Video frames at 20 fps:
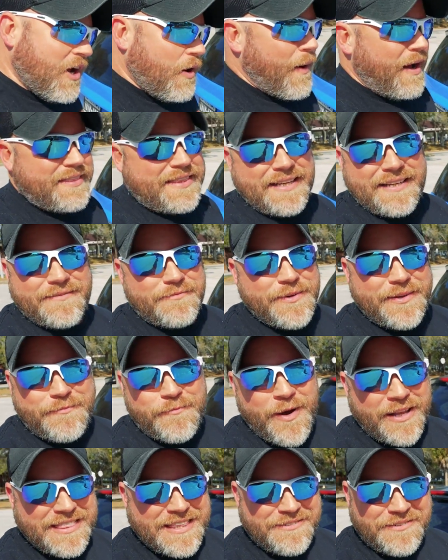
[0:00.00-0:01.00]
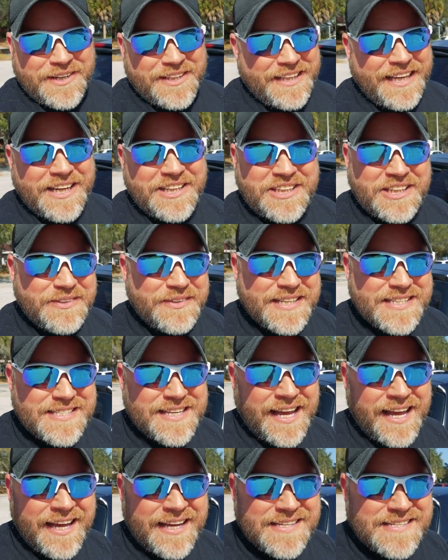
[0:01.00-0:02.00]
know what the real issue is,
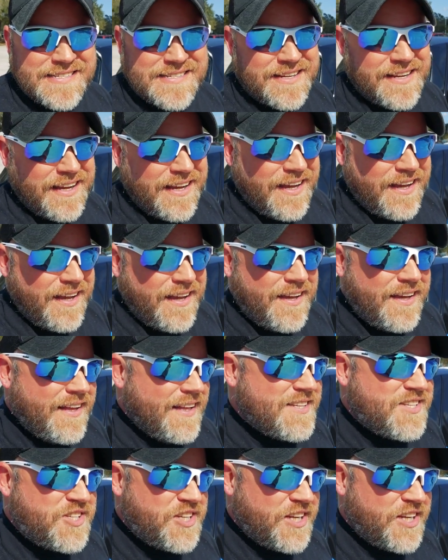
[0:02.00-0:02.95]
guys. It's